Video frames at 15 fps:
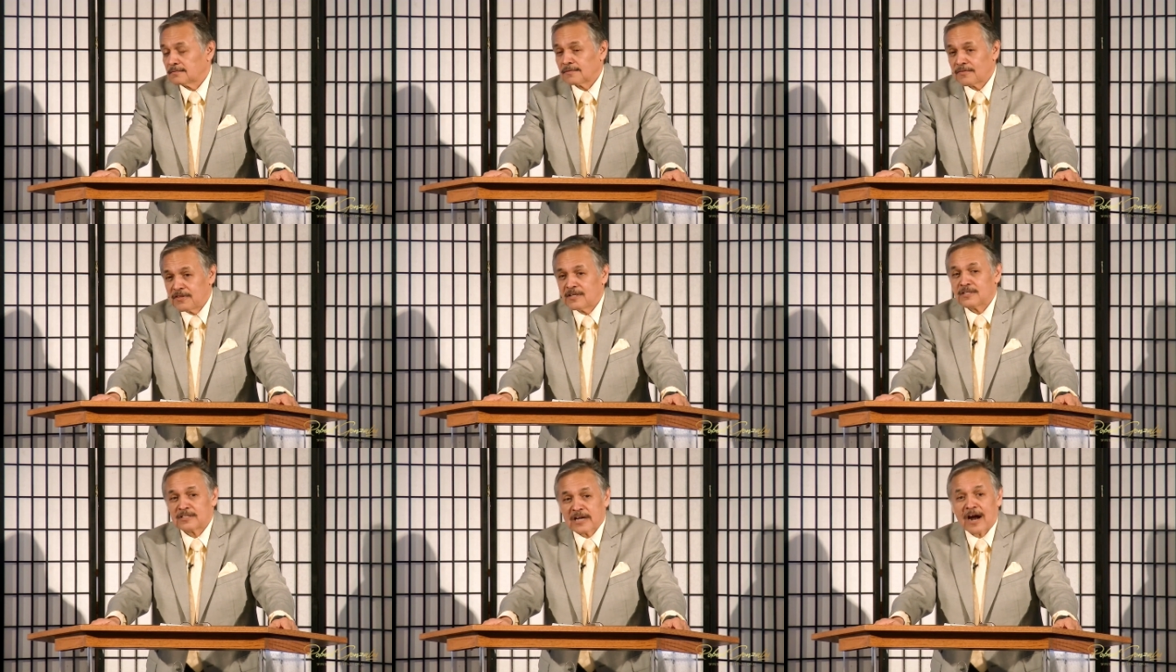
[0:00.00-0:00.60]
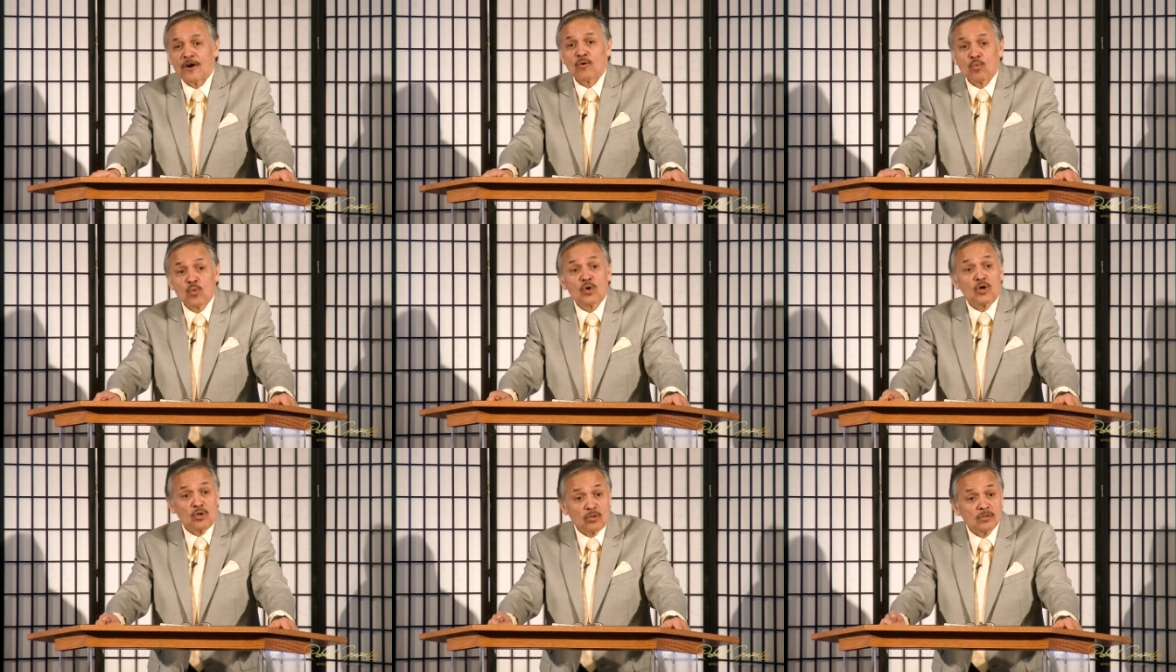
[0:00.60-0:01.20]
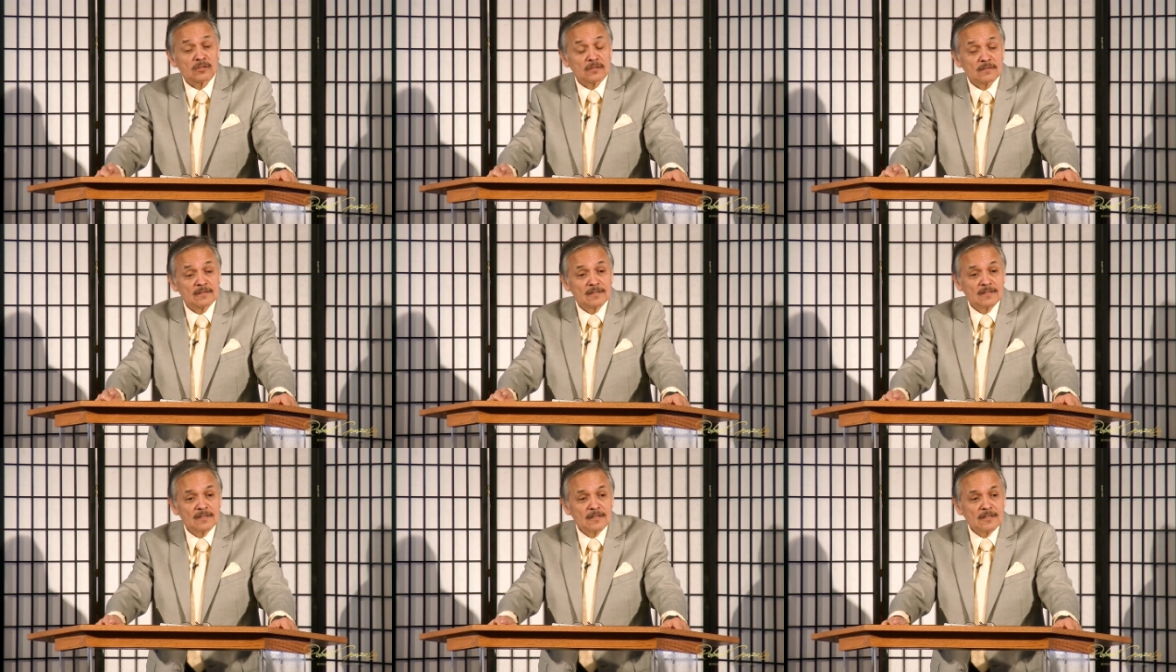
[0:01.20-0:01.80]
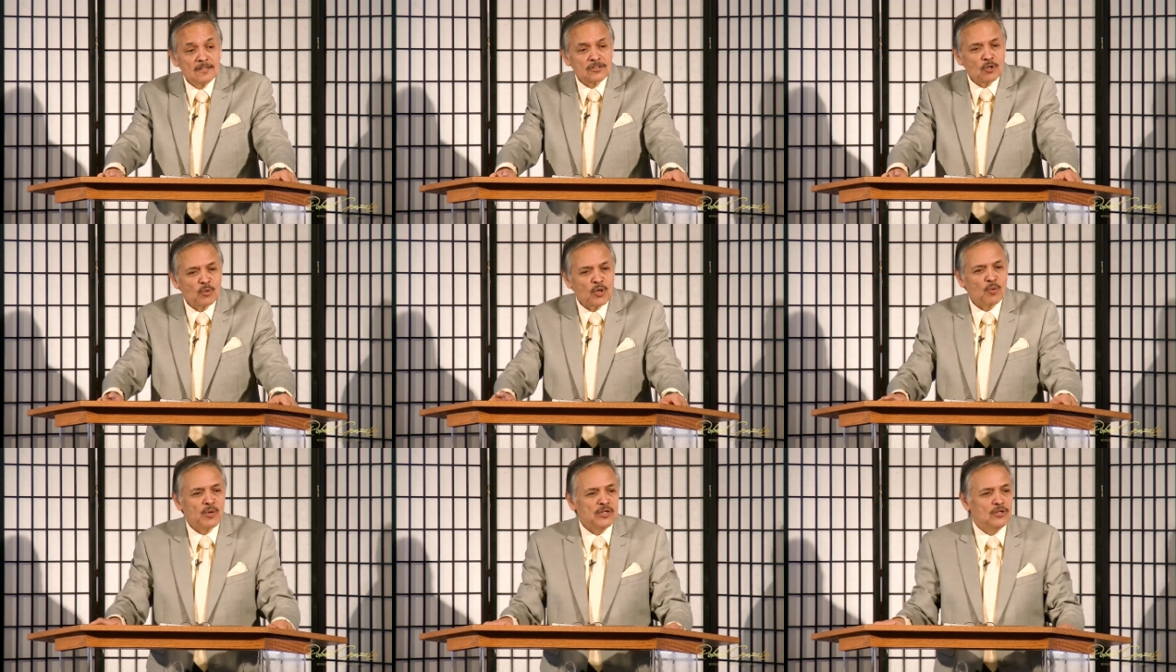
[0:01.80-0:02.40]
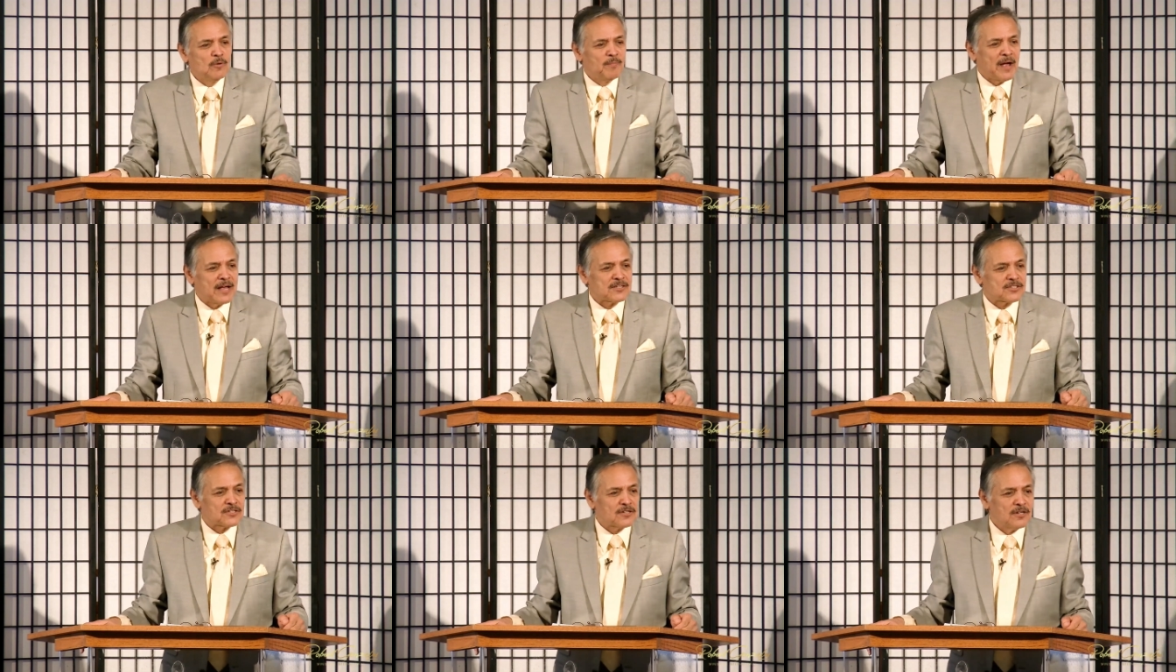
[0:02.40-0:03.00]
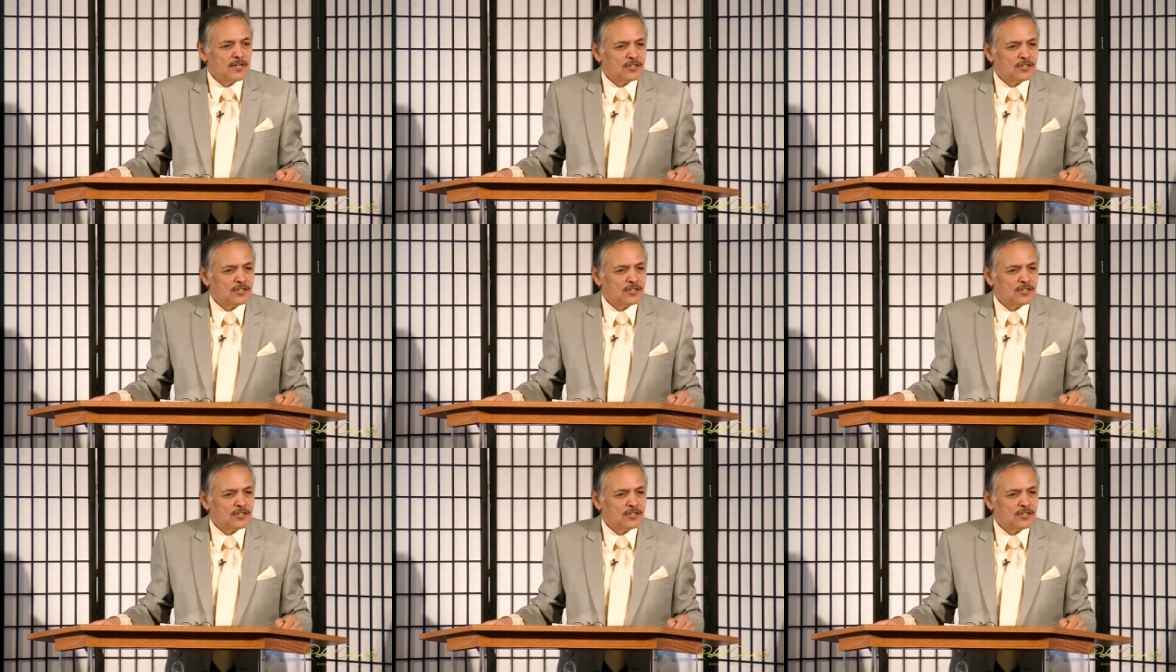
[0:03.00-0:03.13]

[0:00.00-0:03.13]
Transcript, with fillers: The entire world. So what do we do, Pastor?